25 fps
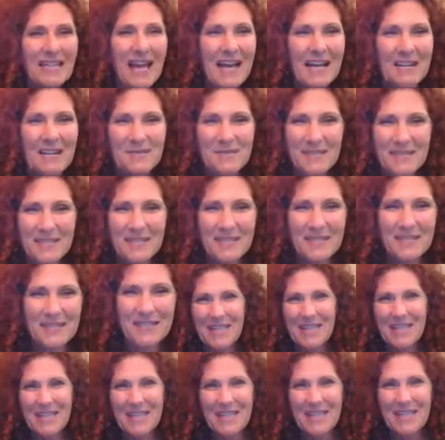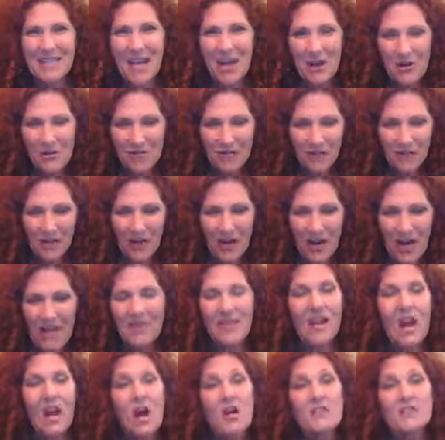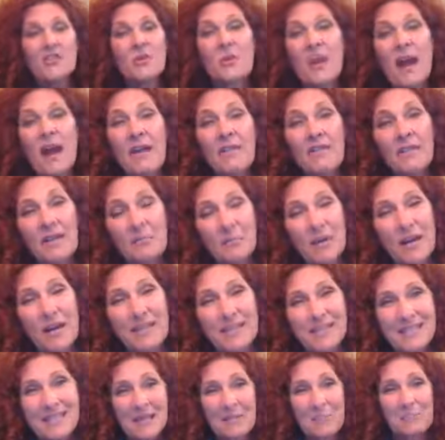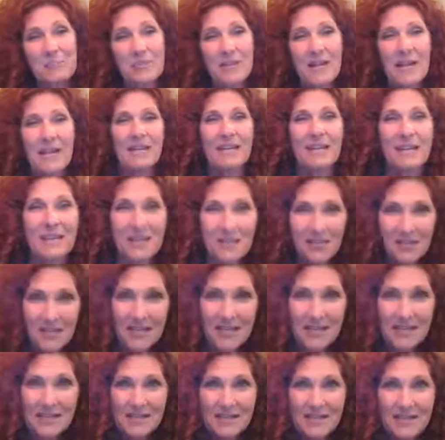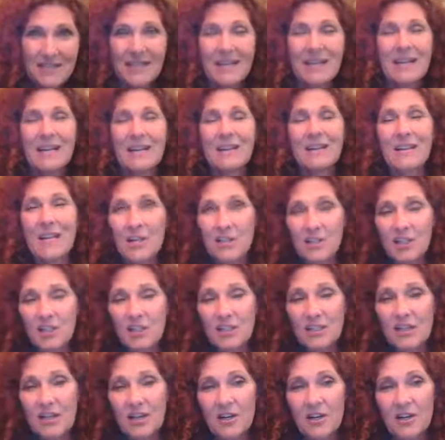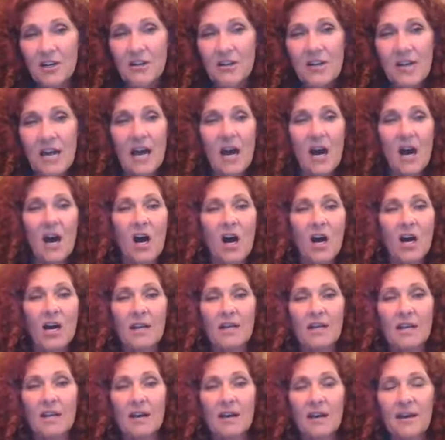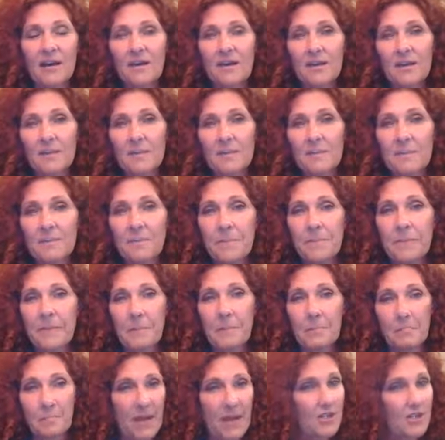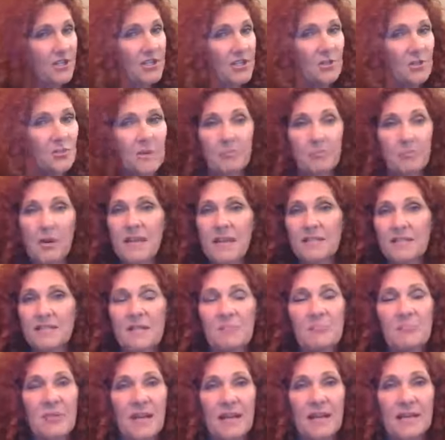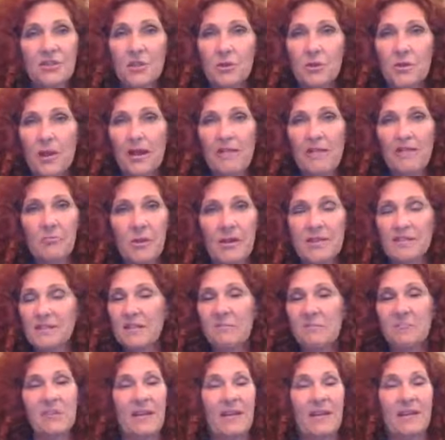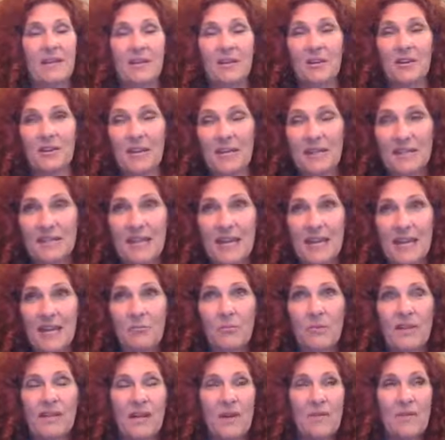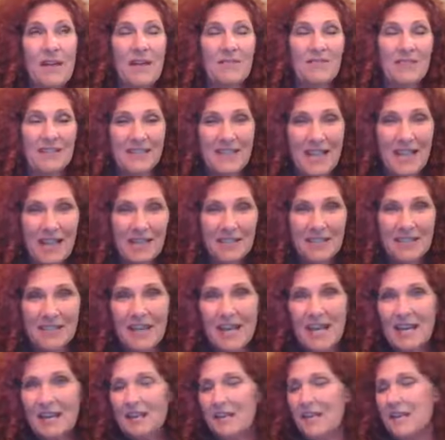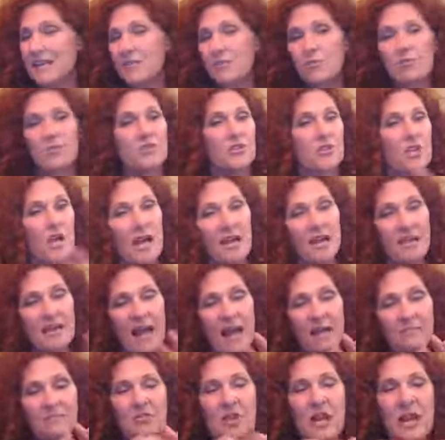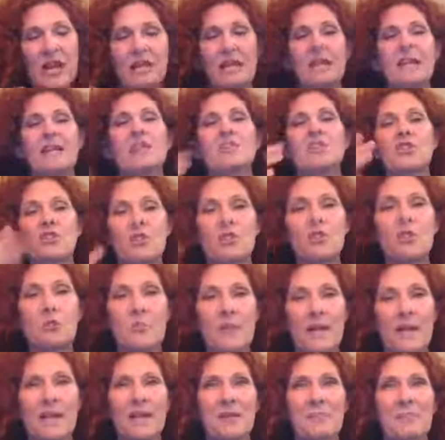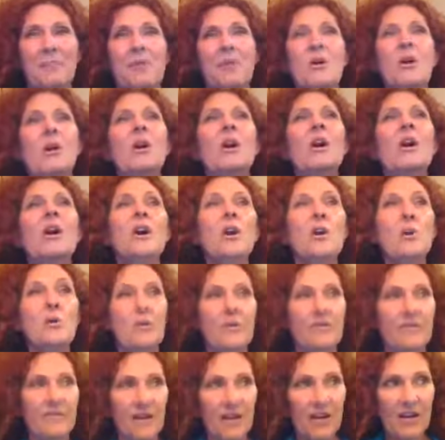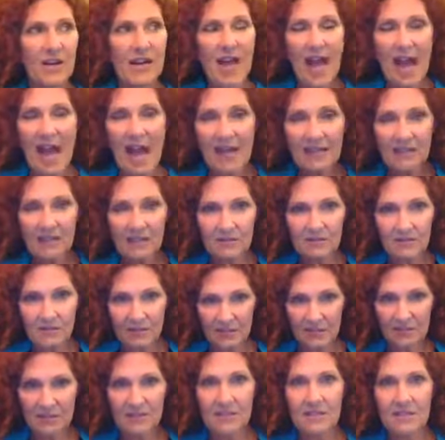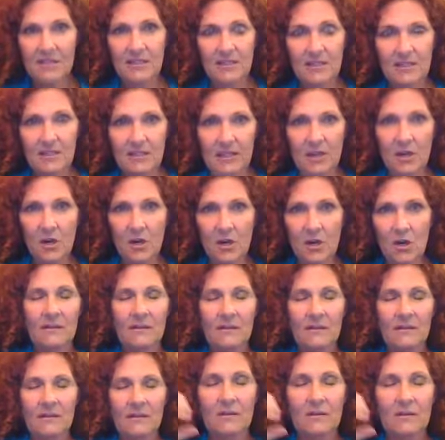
I am 6 minutes over and then also we're having a breast implant illness lunch and learn on um patients with breast implants who have breast implant illness and we don't have the date set because we're trying i'm trying to get two people who are very active to, to help me